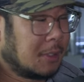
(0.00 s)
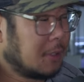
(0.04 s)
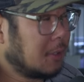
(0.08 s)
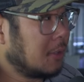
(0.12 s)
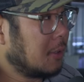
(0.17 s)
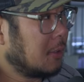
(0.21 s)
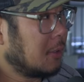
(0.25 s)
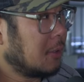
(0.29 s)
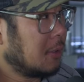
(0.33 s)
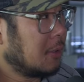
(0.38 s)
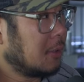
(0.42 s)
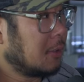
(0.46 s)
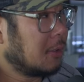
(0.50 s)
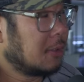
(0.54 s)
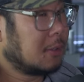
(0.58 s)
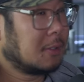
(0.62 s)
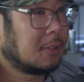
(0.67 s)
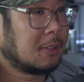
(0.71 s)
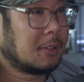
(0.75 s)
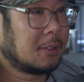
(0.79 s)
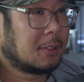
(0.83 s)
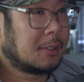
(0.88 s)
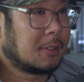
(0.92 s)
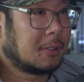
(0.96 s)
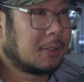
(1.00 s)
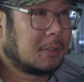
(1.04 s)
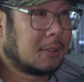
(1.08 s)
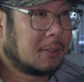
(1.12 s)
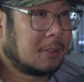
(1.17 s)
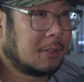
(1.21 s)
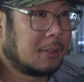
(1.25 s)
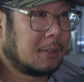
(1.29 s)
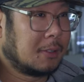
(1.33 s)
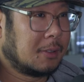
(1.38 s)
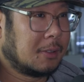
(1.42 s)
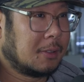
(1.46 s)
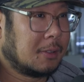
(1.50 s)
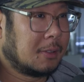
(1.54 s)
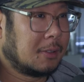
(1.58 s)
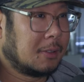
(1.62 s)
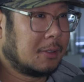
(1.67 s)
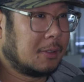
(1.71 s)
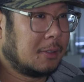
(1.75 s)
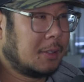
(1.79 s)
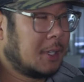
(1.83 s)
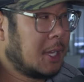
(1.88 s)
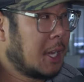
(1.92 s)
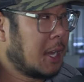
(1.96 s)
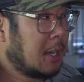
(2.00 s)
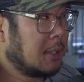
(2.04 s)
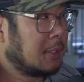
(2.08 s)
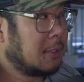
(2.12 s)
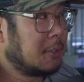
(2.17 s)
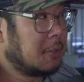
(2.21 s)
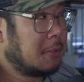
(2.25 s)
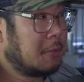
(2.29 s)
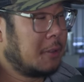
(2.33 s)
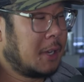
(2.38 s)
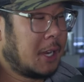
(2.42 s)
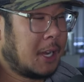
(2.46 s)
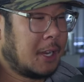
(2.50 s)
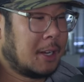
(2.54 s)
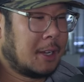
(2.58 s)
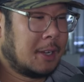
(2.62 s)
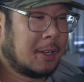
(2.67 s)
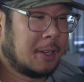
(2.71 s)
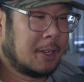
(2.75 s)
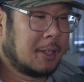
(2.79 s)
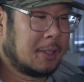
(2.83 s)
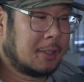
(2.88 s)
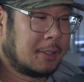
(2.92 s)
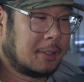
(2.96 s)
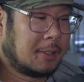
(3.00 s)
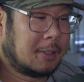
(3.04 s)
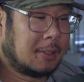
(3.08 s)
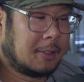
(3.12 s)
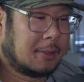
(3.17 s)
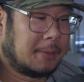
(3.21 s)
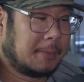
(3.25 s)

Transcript: you're the nit guy, so. Yeah, it's 380 nits.